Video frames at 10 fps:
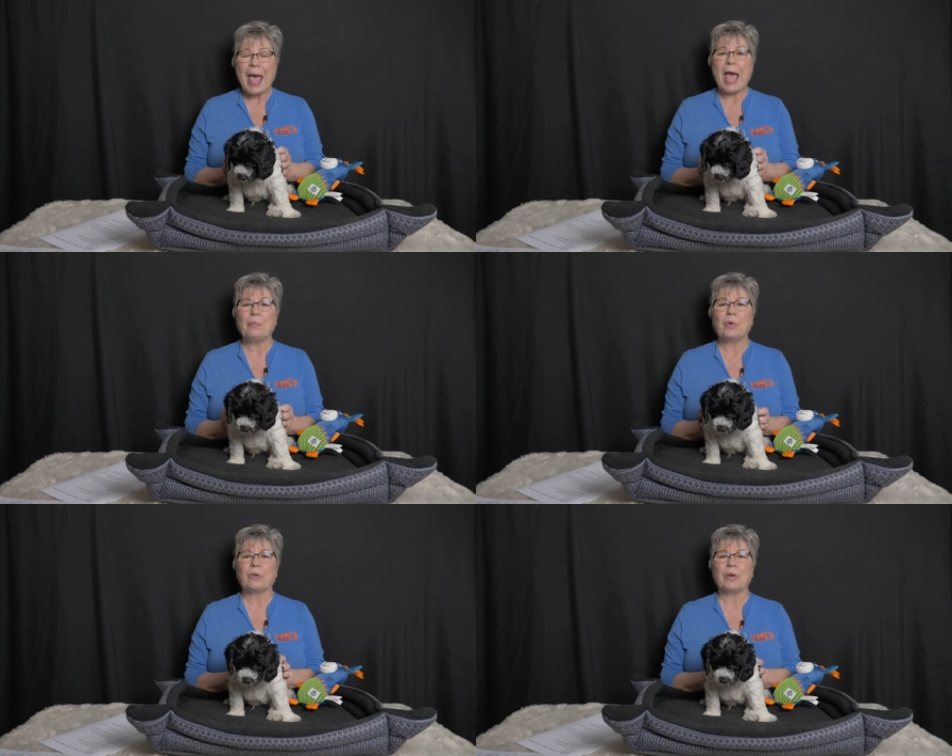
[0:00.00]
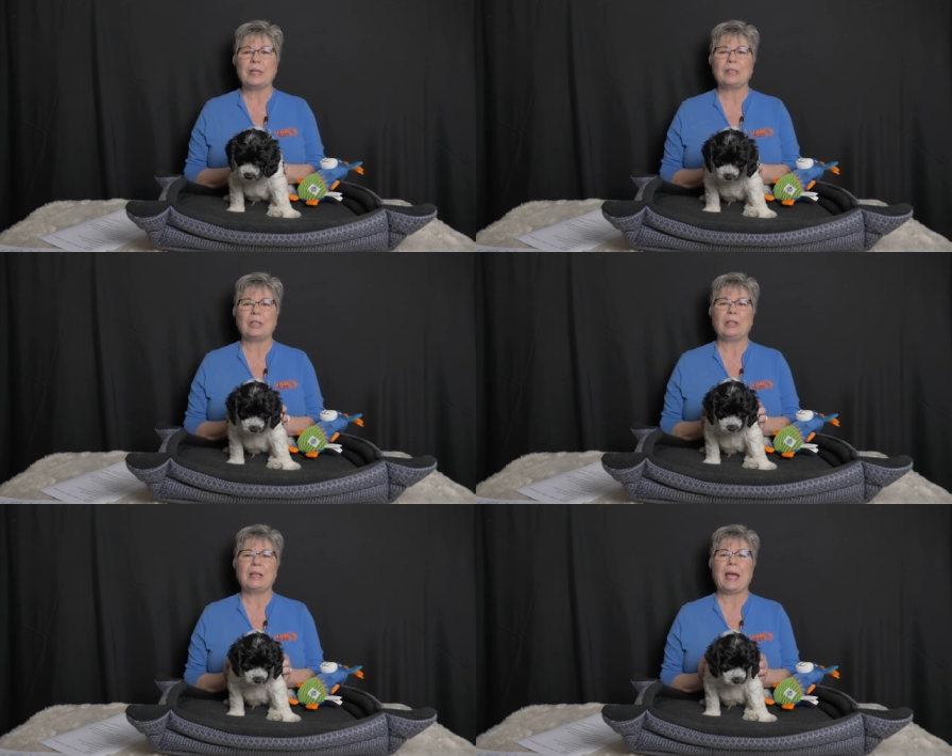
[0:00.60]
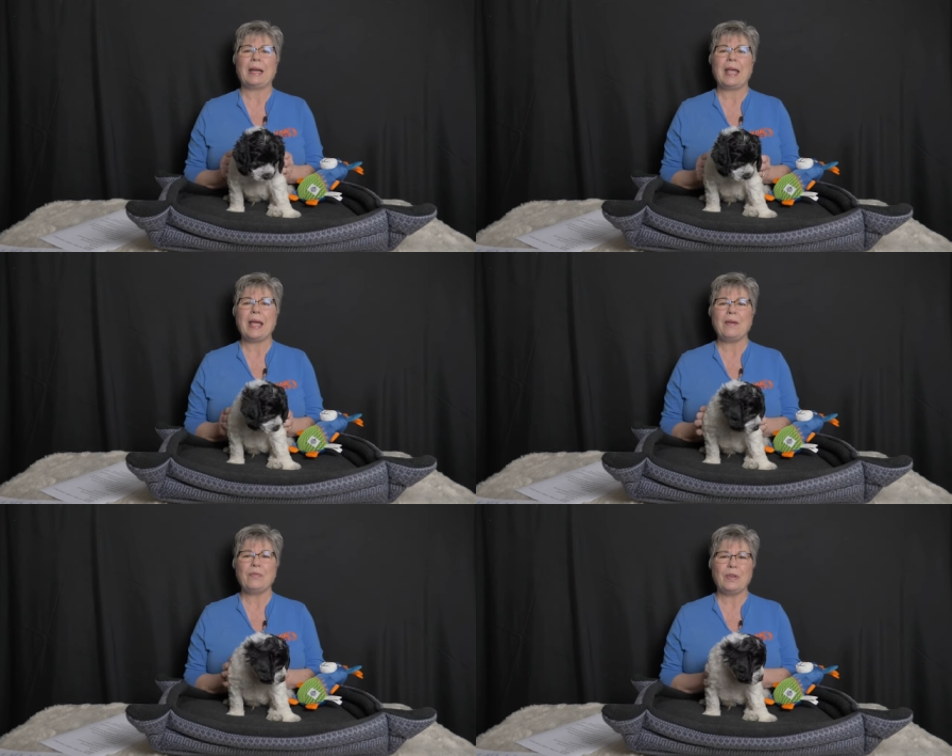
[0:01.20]
and we're going to let
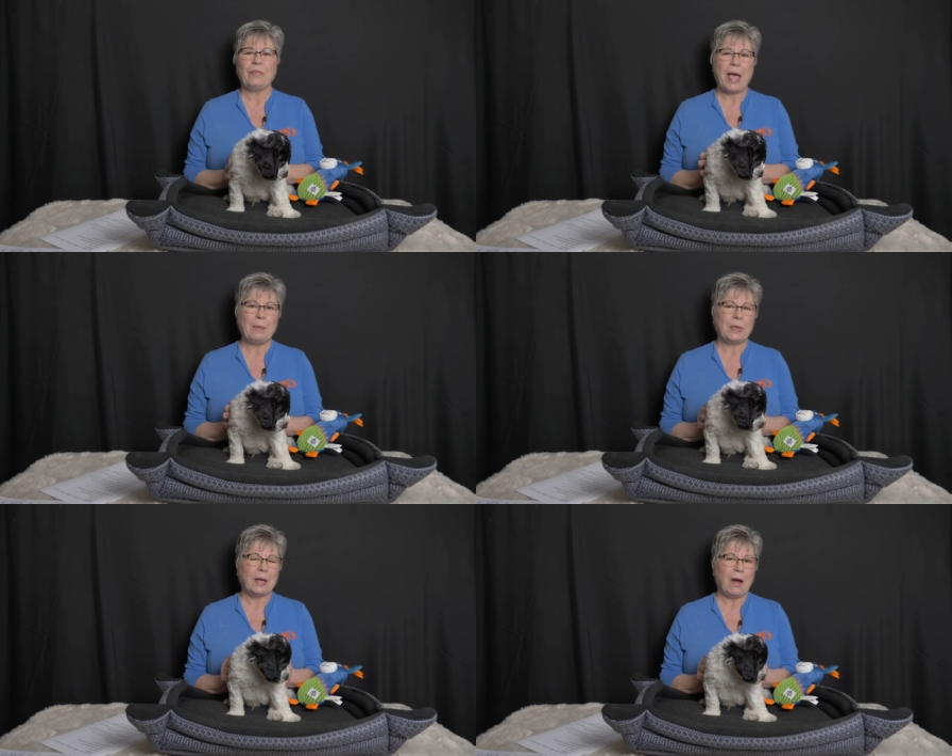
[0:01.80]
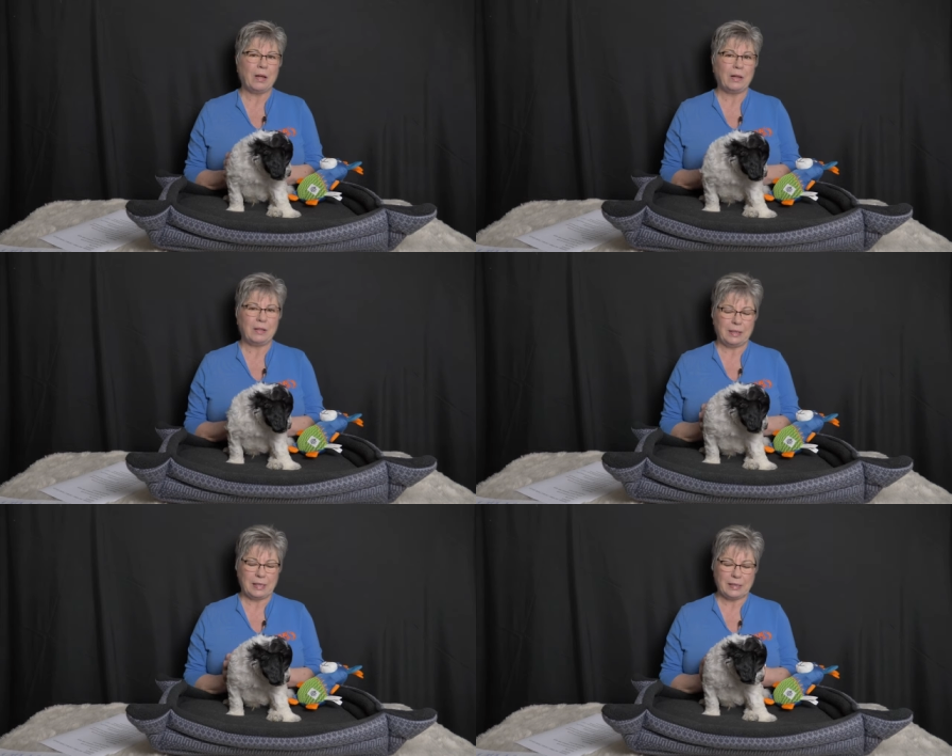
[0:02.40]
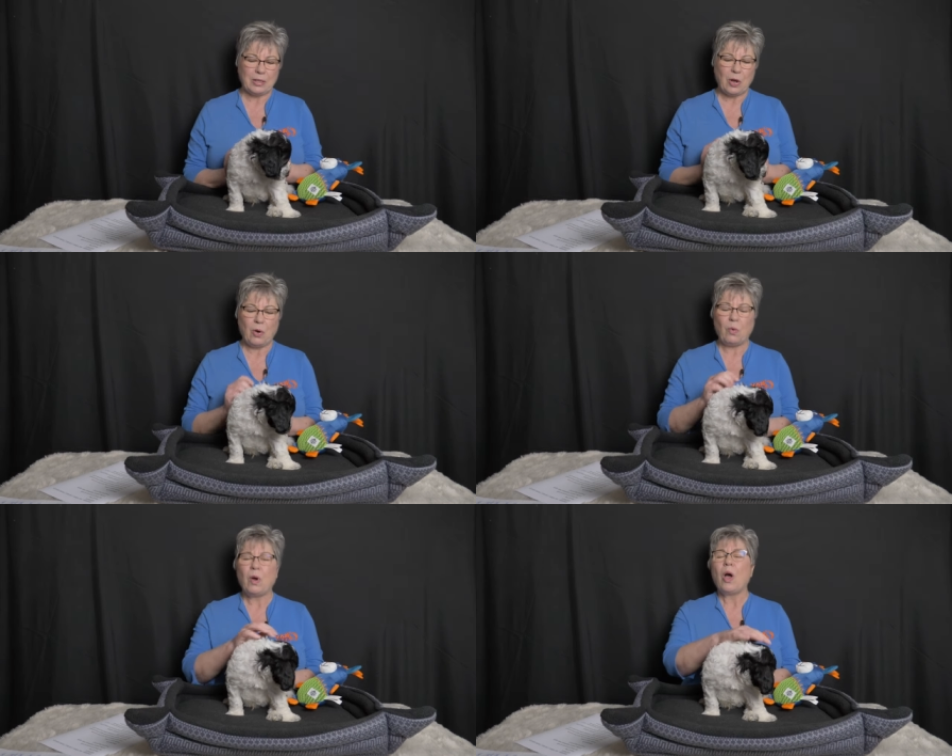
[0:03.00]
every family on our list
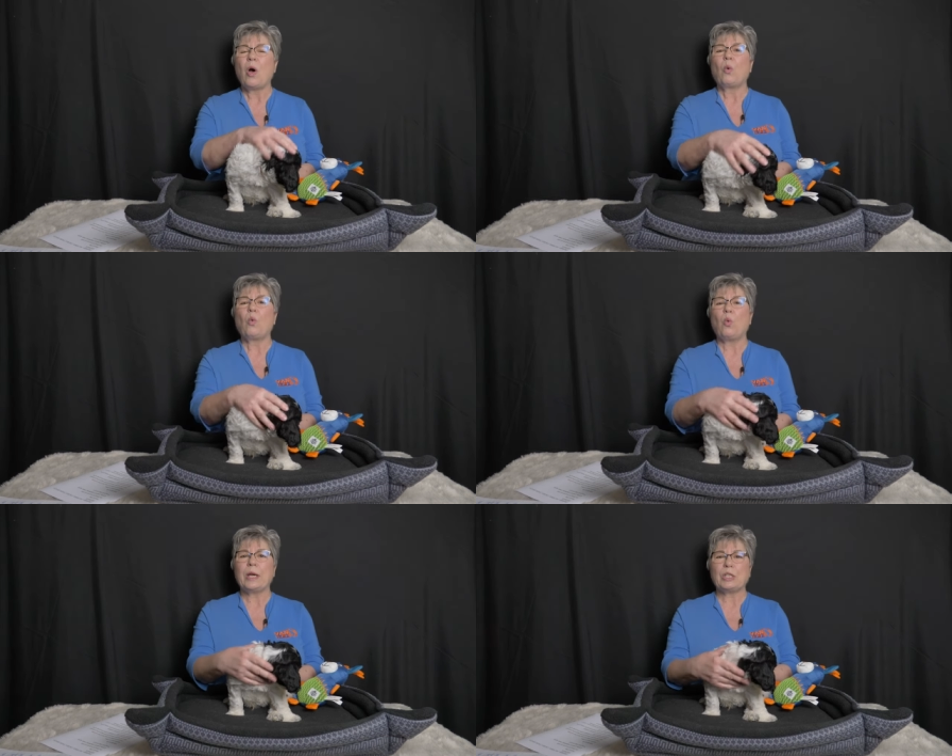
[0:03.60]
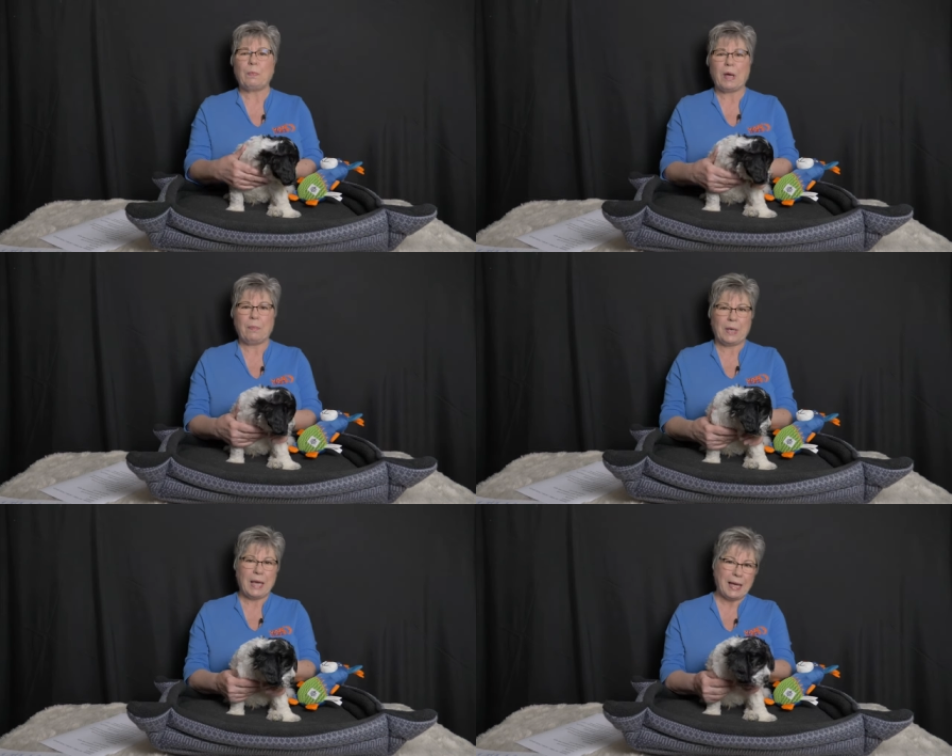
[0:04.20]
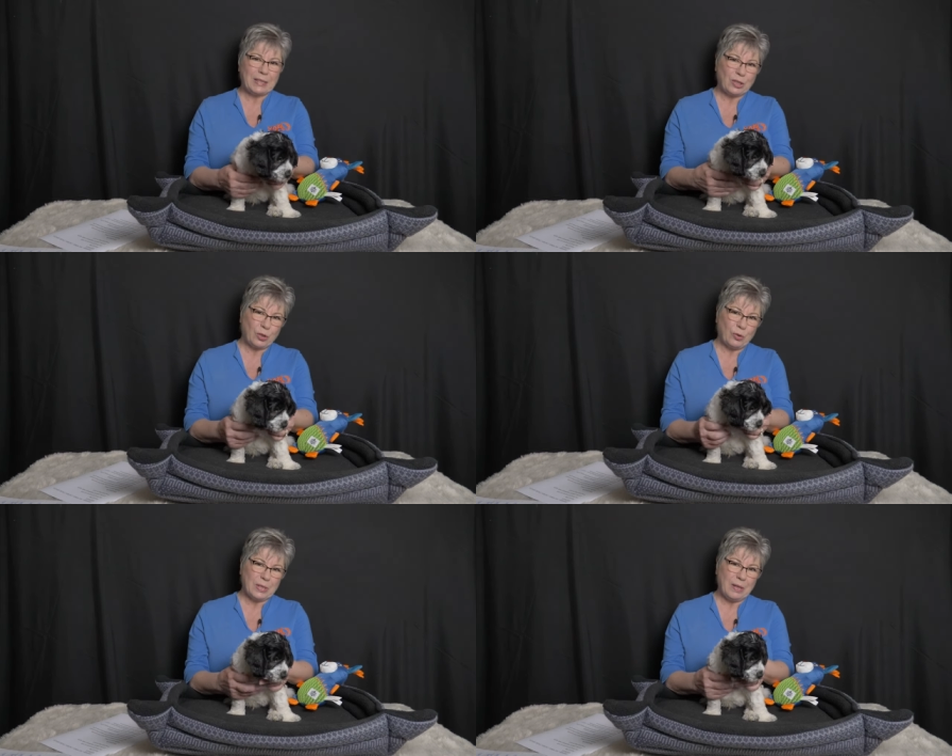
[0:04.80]
know which puppy has
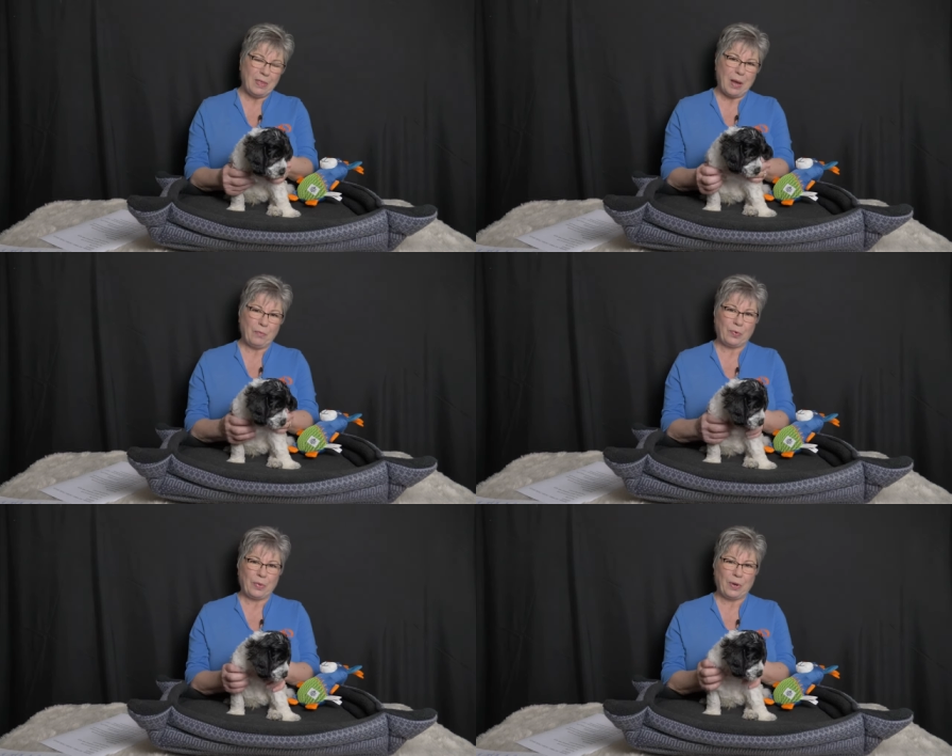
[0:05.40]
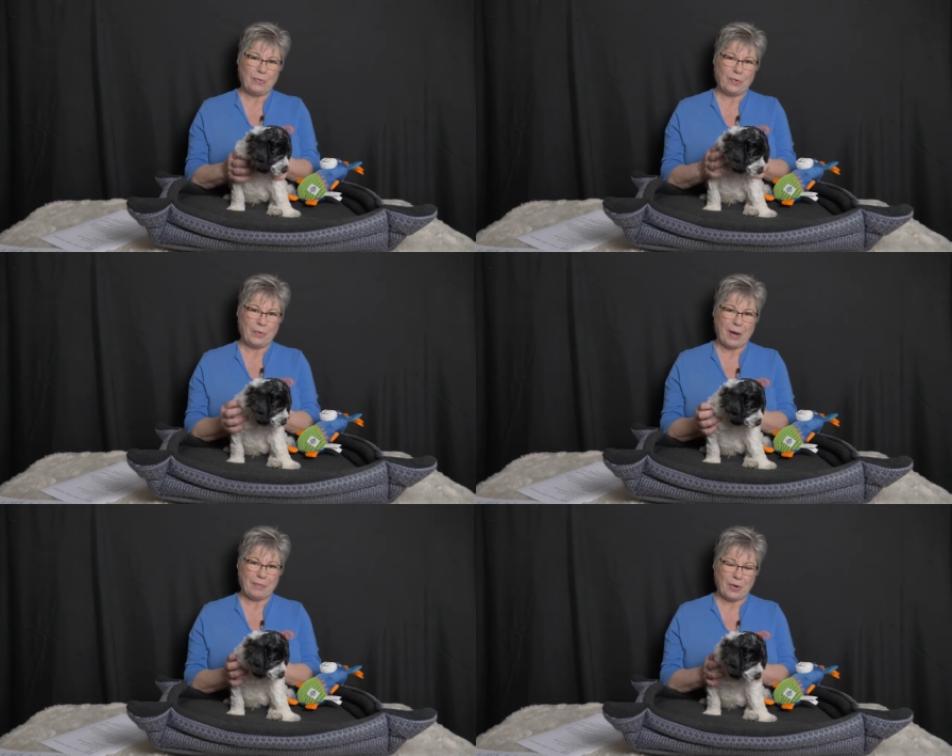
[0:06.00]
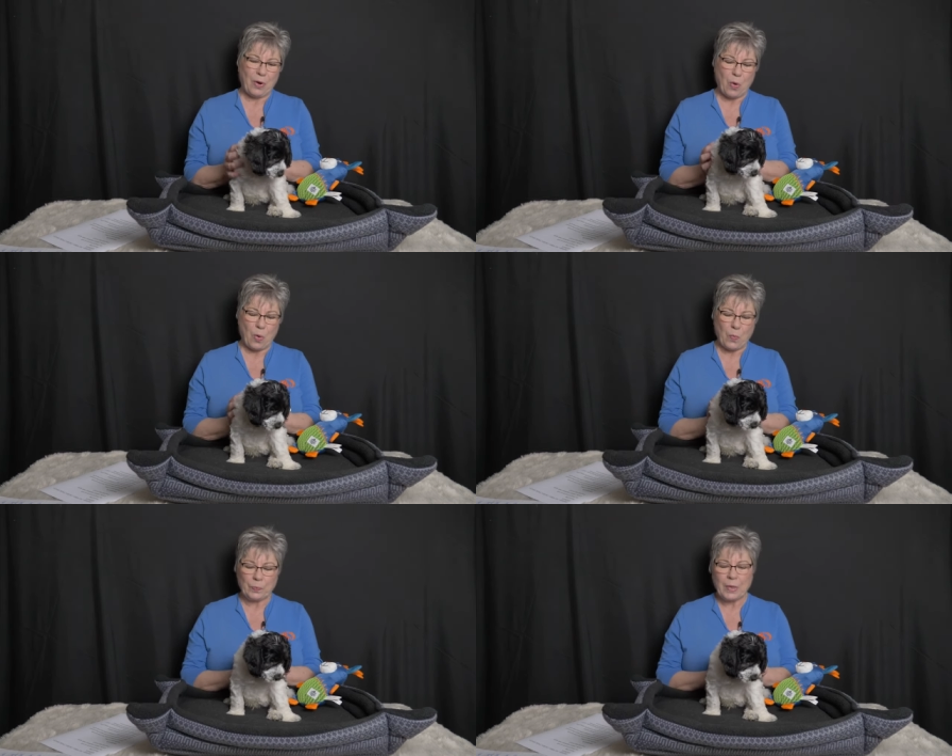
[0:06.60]
chosen them for their forever
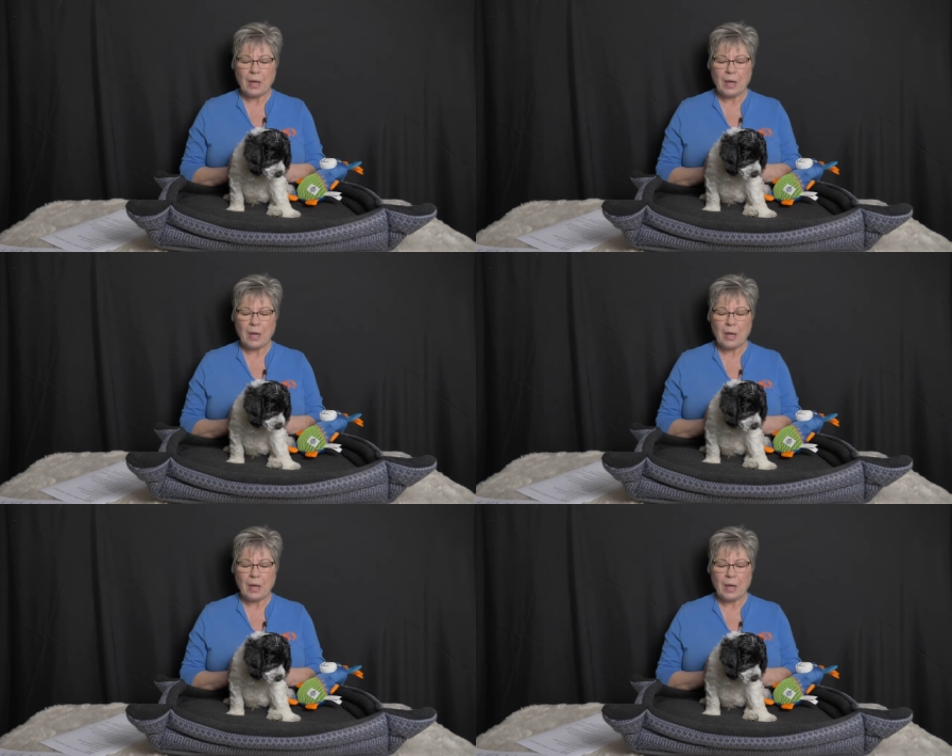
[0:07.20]
home.